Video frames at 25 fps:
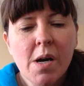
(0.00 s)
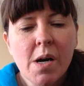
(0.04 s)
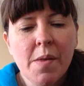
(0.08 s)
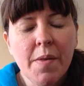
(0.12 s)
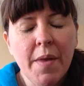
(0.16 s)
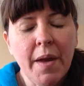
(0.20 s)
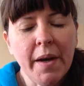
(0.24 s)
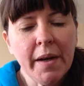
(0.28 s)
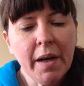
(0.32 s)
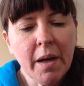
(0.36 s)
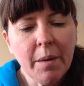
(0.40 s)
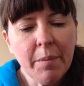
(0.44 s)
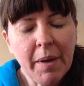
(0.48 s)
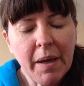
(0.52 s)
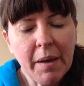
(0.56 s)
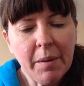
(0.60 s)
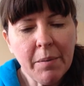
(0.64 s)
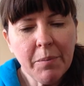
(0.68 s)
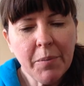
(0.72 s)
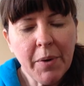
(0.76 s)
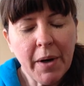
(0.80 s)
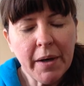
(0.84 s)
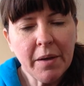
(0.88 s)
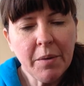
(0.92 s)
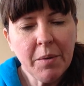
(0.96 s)
then I got
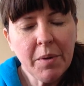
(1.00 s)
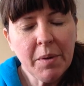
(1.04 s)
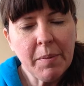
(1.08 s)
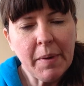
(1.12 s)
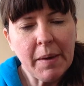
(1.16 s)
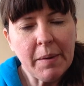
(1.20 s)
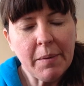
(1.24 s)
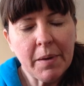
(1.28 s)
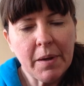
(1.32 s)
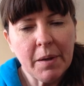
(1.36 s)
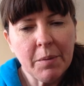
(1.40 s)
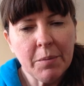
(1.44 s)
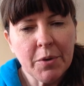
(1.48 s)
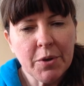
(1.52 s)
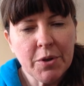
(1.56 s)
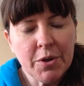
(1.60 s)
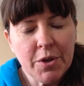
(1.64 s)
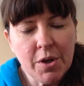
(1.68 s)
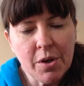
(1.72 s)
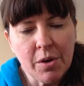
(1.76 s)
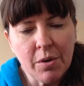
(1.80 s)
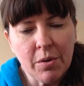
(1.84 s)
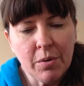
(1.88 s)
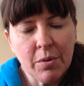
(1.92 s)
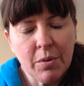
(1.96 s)
pregnant with baby number
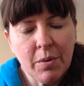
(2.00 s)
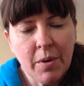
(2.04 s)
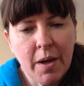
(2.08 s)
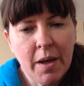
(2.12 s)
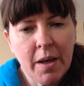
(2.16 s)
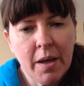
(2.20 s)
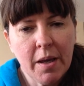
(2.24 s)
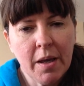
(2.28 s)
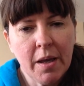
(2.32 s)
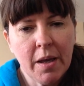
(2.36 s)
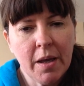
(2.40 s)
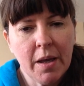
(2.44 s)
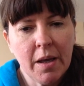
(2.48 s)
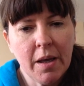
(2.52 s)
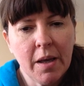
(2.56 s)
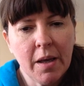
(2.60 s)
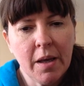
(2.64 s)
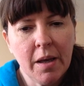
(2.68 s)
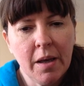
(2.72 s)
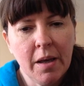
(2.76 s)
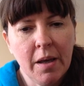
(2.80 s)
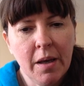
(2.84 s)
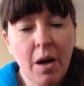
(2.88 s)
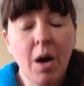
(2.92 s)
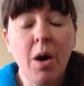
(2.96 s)
two.
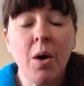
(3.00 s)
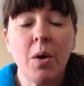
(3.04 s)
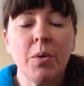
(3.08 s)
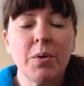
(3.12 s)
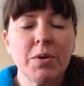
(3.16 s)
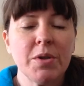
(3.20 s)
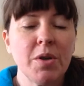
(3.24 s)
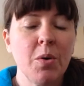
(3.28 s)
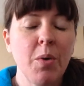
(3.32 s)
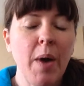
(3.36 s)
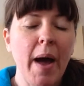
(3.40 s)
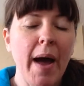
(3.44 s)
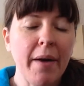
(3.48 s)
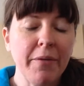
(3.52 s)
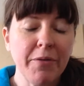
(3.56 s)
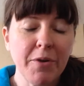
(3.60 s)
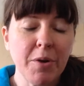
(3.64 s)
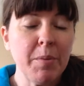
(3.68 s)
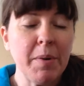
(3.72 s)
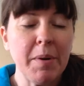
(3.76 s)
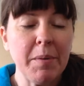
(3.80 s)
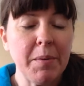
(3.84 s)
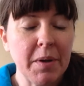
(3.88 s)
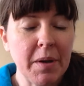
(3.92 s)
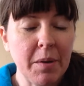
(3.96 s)
Oh, so after
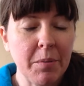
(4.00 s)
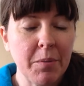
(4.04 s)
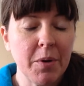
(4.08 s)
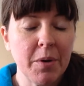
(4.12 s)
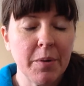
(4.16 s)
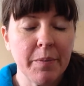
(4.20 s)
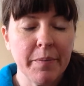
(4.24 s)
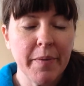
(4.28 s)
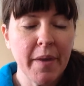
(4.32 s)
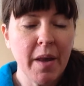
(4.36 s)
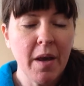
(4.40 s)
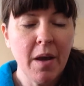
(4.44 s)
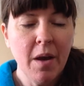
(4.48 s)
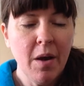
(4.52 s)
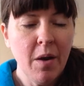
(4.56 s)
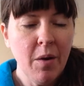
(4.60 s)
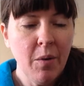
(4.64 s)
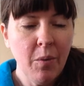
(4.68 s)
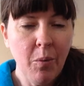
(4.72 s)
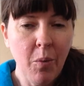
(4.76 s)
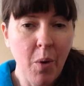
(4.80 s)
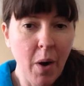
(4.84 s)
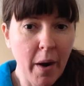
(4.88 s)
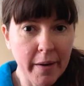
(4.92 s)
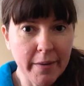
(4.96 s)
baby number
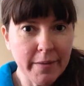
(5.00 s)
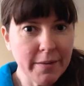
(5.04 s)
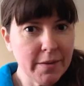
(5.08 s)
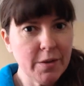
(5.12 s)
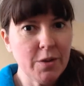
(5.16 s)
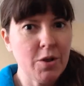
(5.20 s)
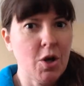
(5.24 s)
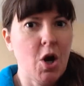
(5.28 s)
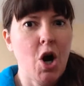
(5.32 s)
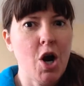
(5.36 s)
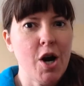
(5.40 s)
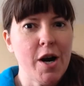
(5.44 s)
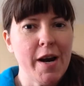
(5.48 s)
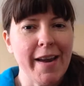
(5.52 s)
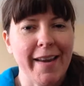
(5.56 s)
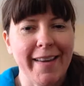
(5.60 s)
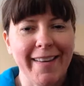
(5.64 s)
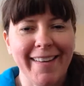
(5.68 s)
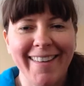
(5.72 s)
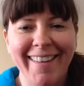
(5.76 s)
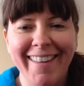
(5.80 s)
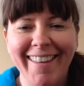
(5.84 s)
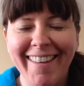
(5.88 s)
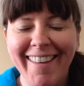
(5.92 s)
one, sorry,